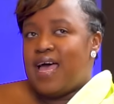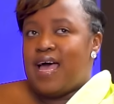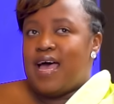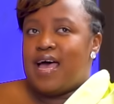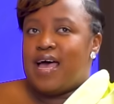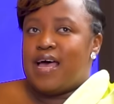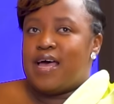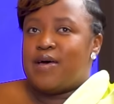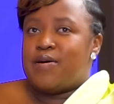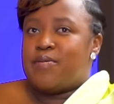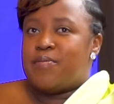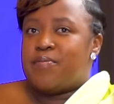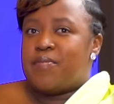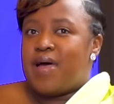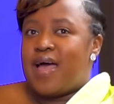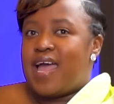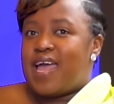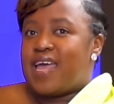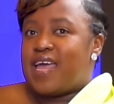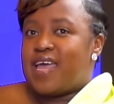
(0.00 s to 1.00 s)

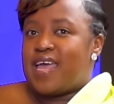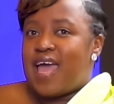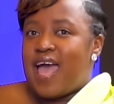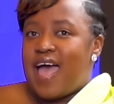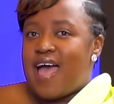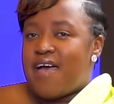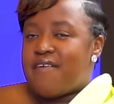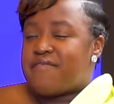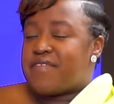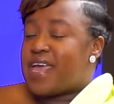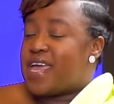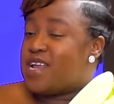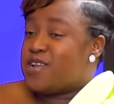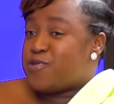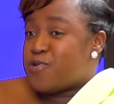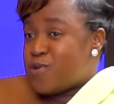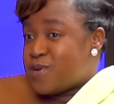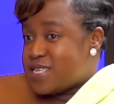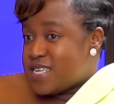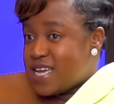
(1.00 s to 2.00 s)
I have a
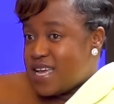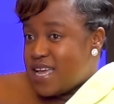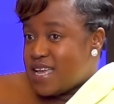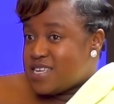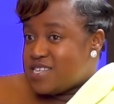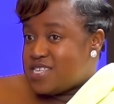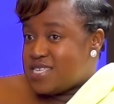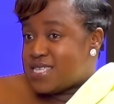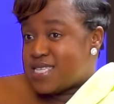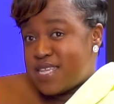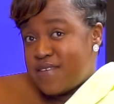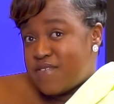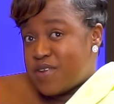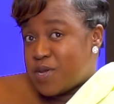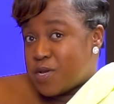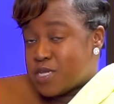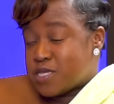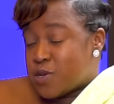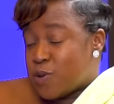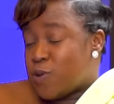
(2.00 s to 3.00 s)
daughter. She's 7
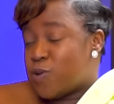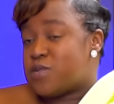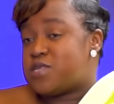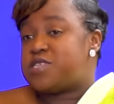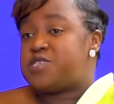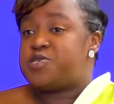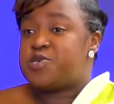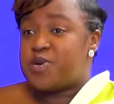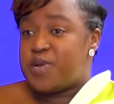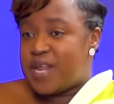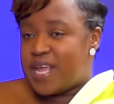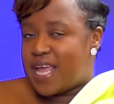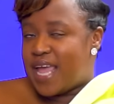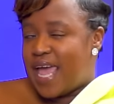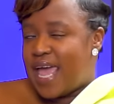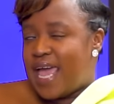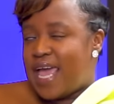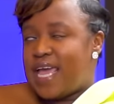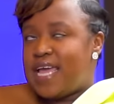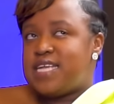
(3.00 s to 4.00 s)
years old, turning
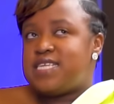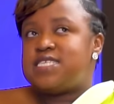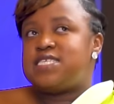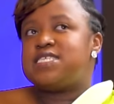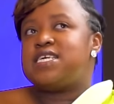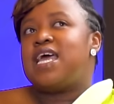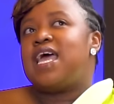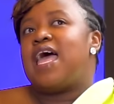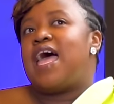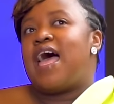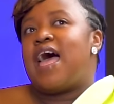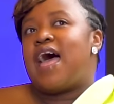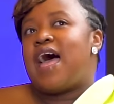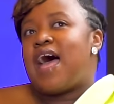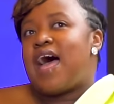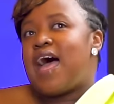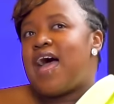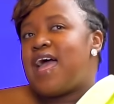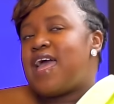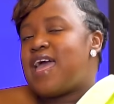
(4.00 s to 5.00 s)
8.
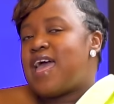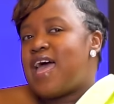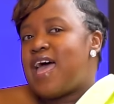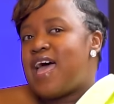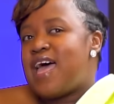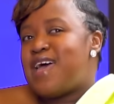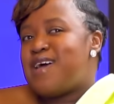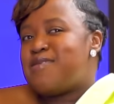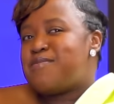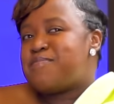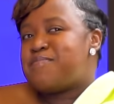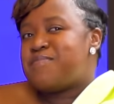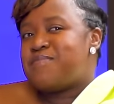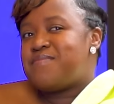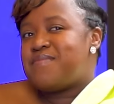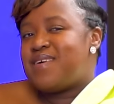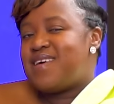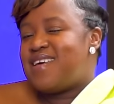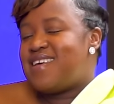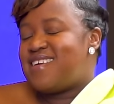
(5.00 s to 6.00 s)
I
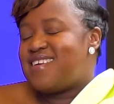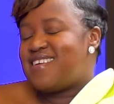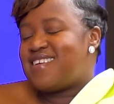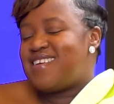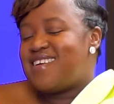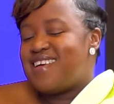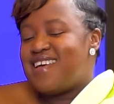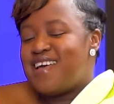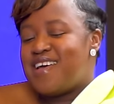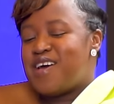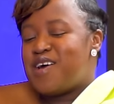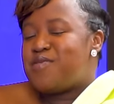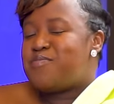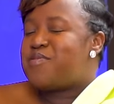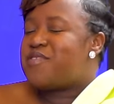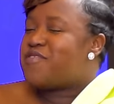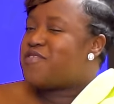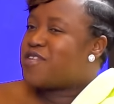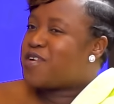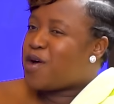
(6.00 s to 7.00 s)
am a
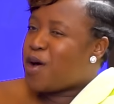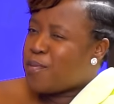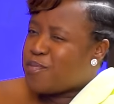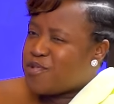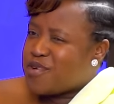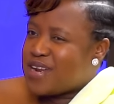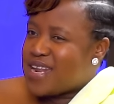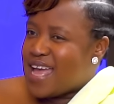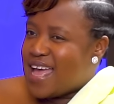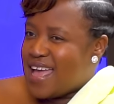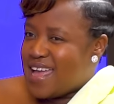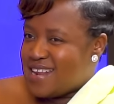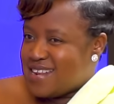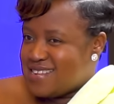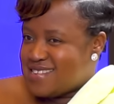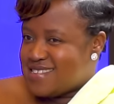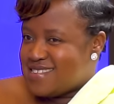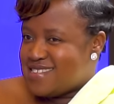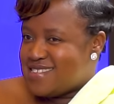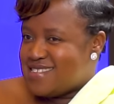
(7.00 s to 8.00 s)
bit of a corporate
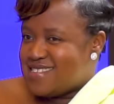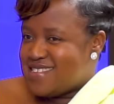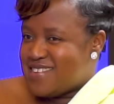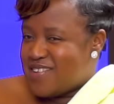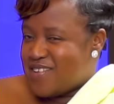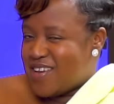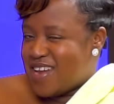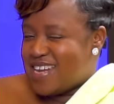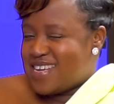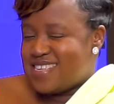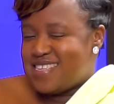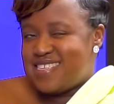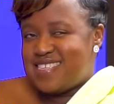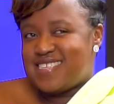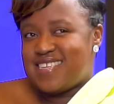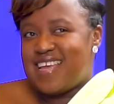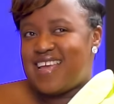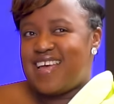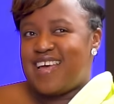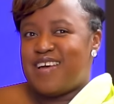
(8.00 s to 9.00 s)
hen,
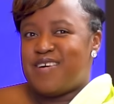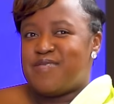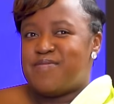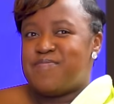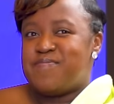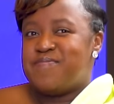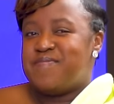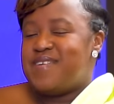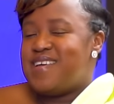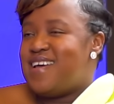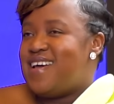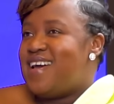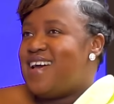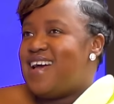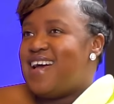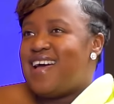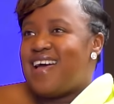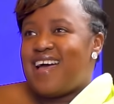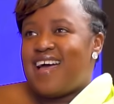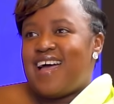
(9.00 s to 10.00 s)
right? I'm
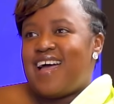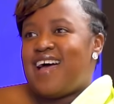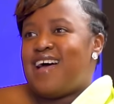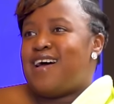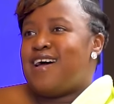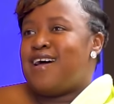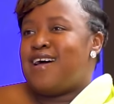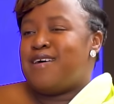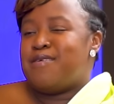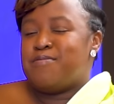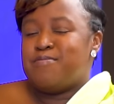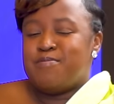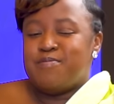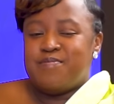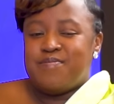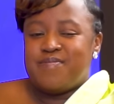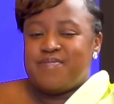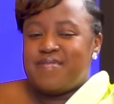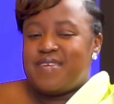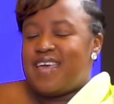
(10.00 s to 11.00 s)

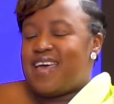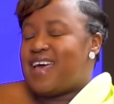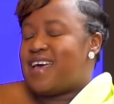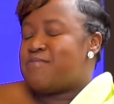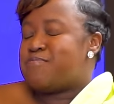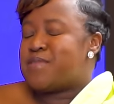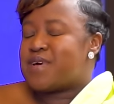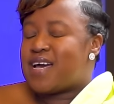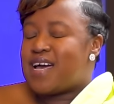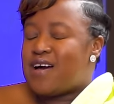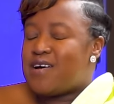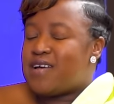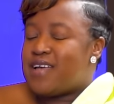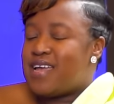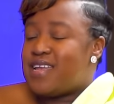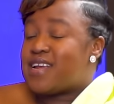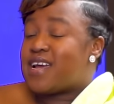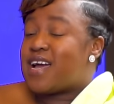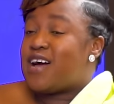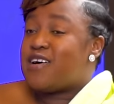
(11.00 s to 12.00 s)
an
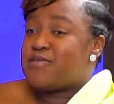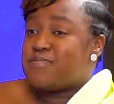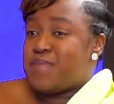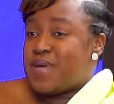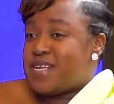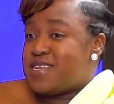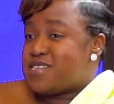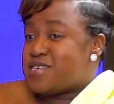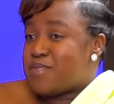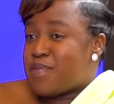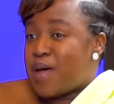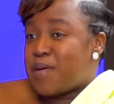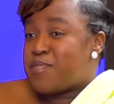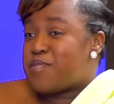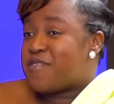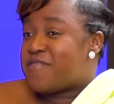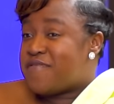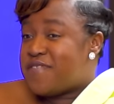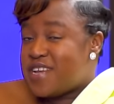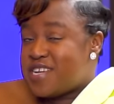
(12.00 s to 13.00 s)
account manager by
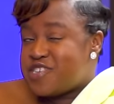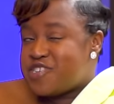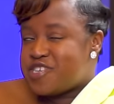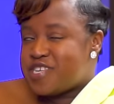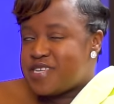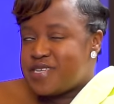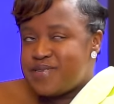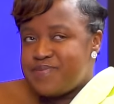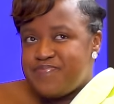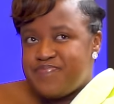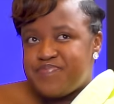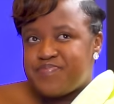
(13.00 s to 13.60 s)
profession.